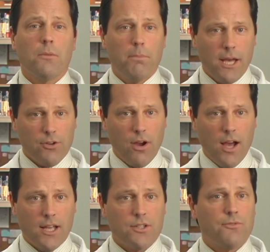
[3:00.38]
the better
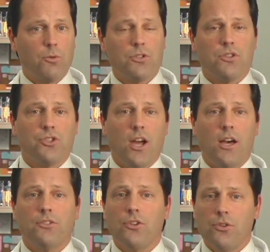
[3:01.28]
eye to force the
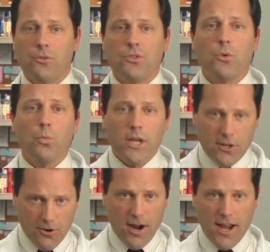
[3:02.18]
child to use the
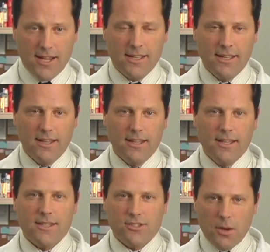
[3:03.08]
weaker eye.
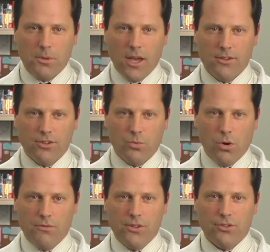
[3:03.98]
In some cases
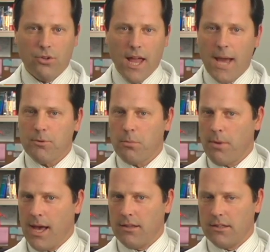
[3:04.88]
where a physical
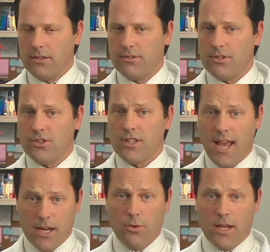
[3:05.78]
abnormality such as
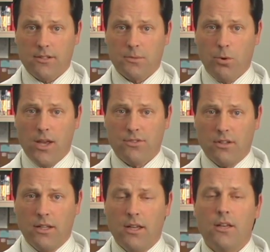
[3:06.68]
cataract is
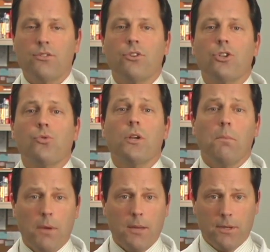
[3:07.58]
present, surgery
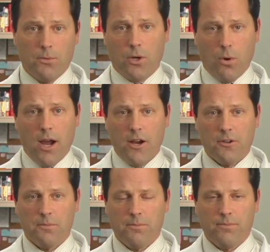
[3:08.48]
may be required.